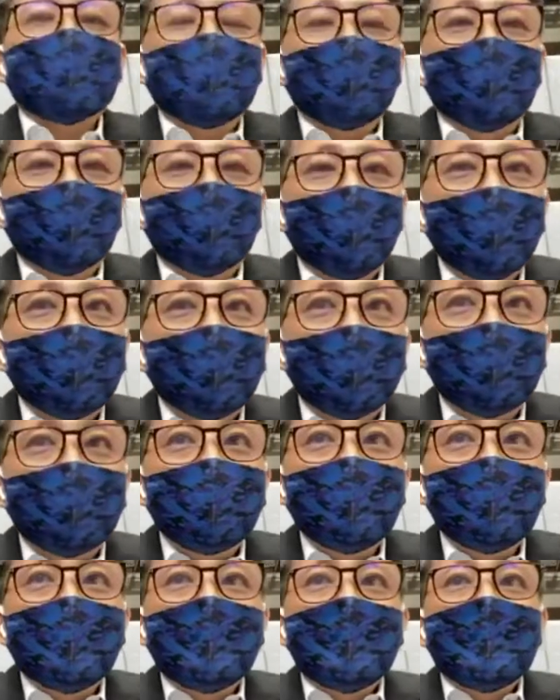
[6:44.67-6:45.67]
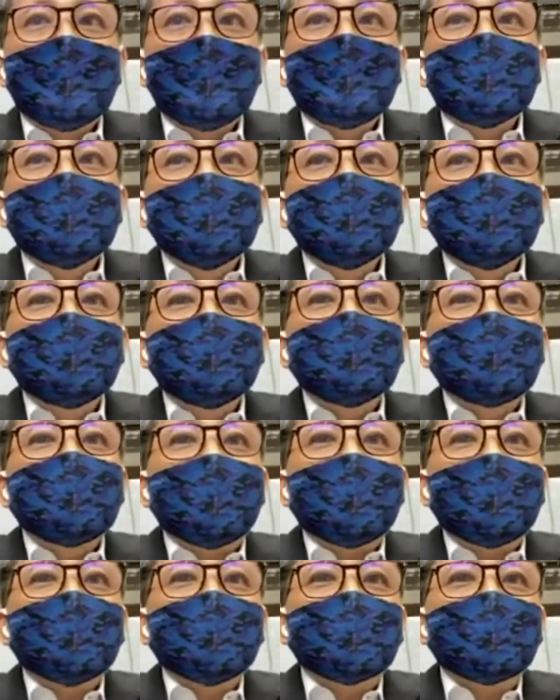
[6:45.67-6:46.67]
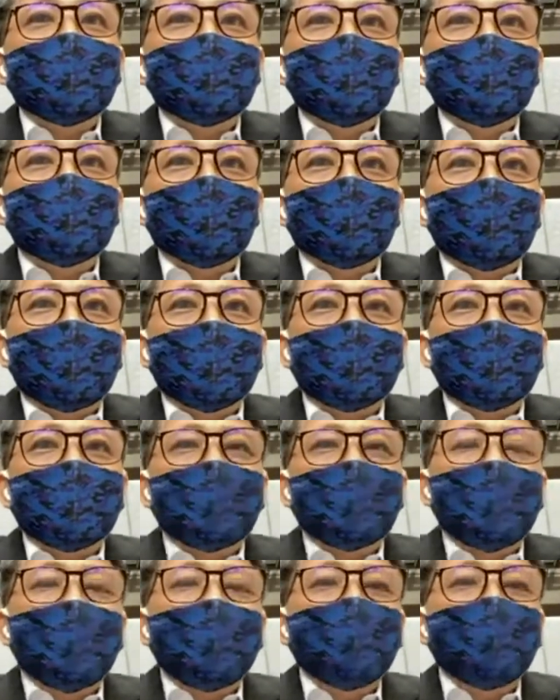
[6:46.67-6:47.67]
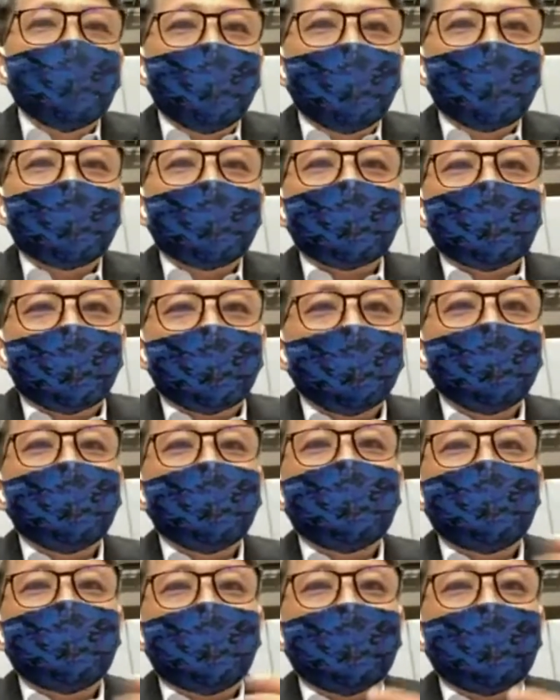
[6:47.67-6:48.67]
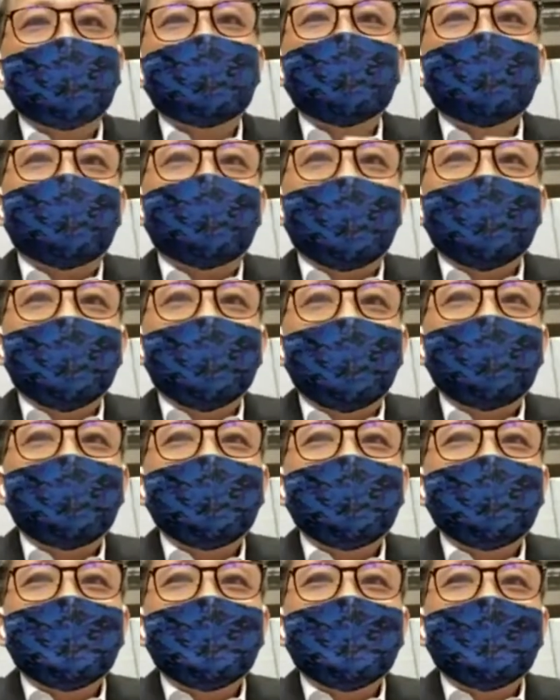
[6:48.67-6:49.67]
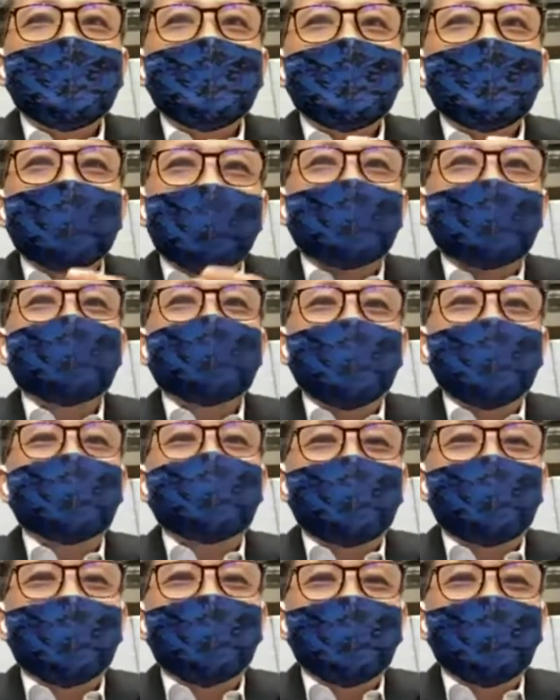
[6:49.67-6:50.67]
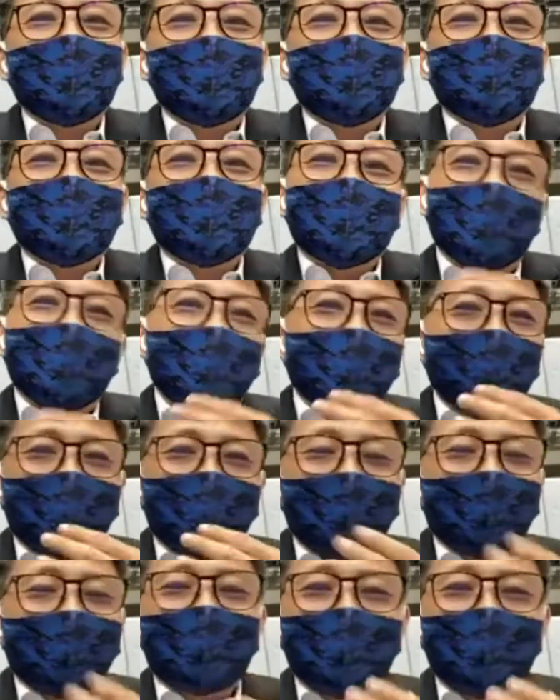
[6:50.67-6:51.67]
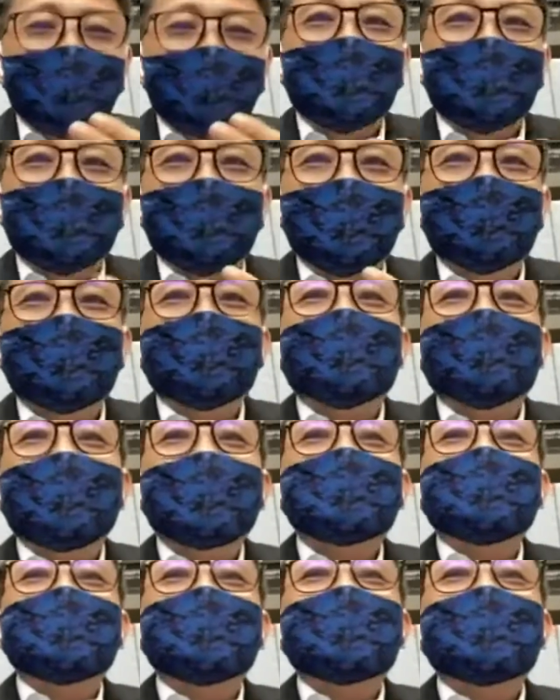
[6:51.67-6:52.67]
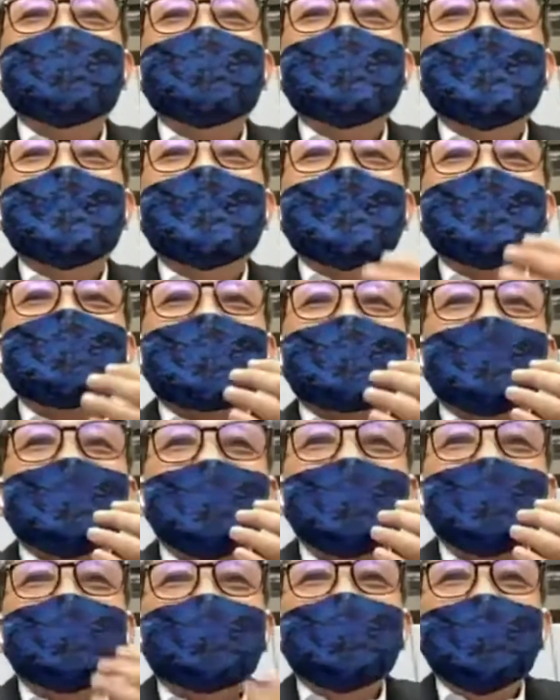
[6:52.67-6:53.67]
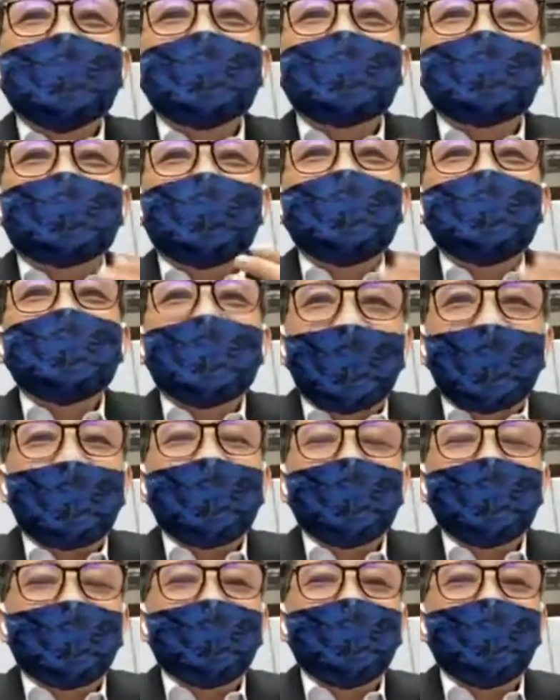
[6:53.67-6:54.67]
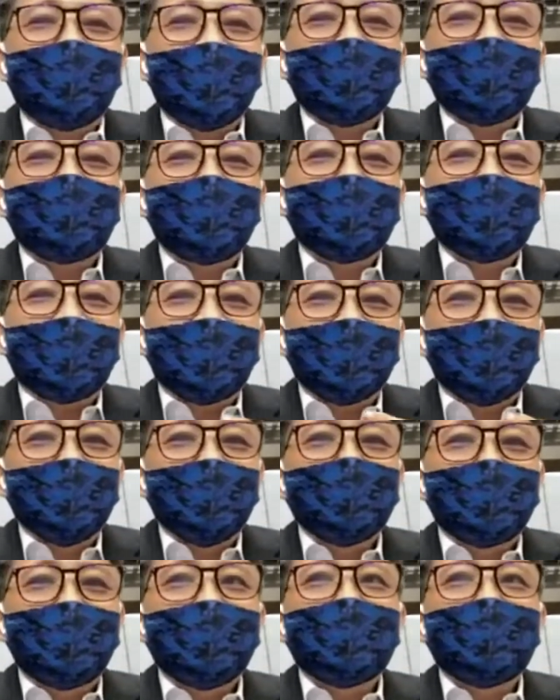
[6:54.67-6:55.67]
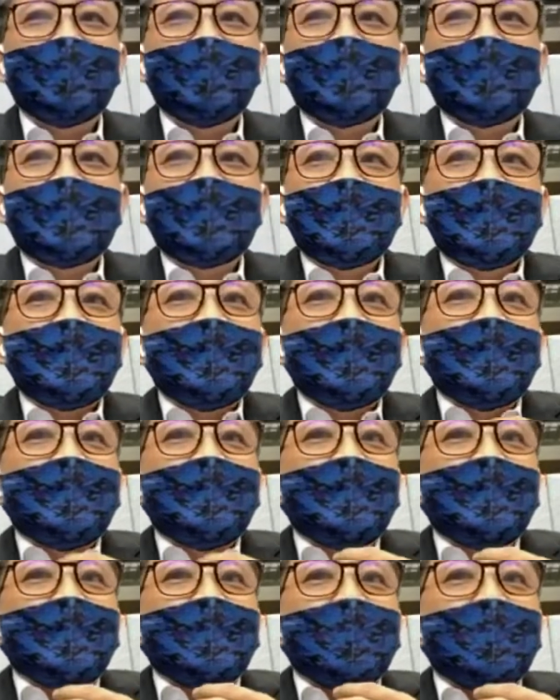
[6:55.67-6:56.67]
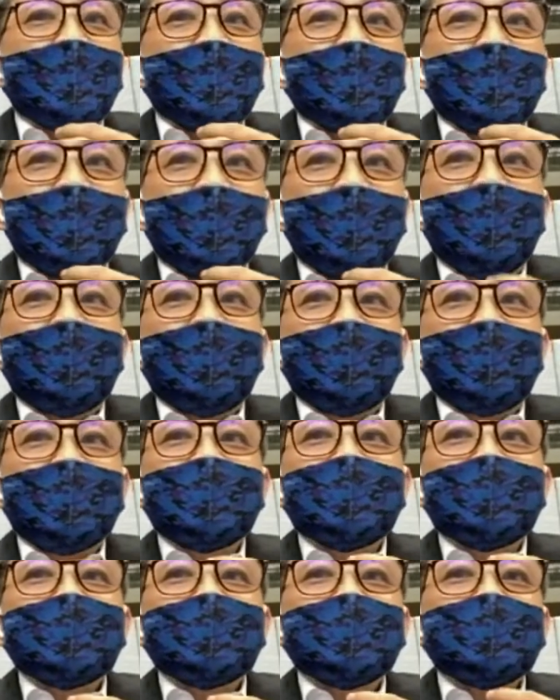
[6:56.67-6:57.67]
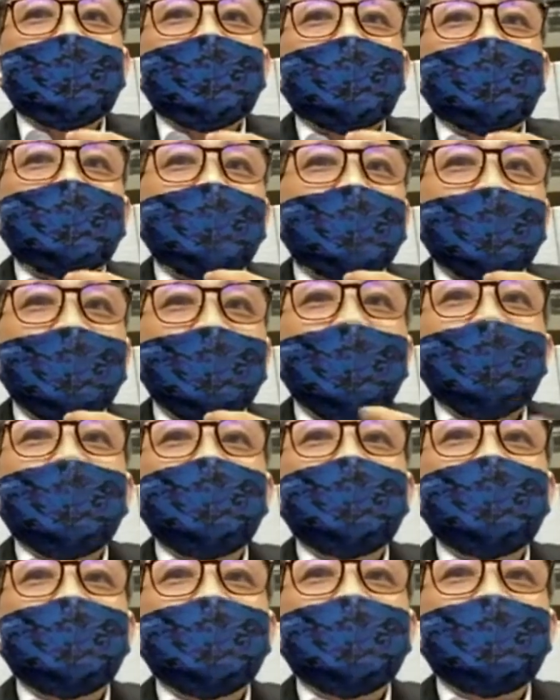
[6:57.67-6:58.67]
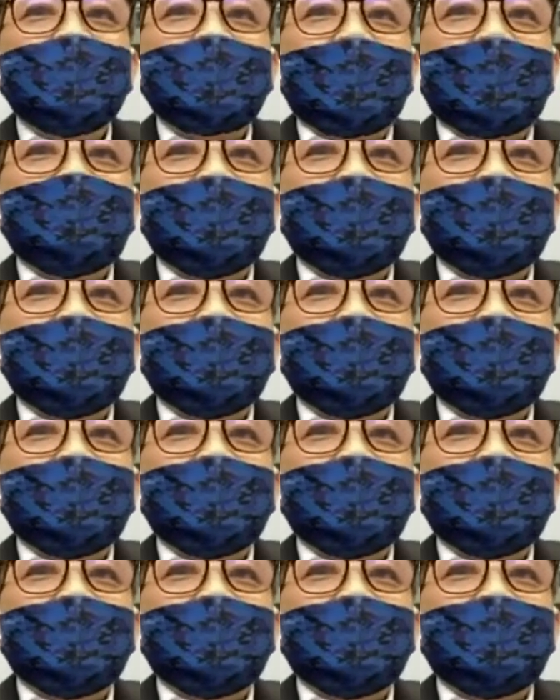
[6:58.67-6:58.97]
We are the world leading education provider every week, Monday, Wednesday, Friday. Like today is Friday, we are still delivering, right? Okay, this is streamed live on Facebook and YouTube. And if this is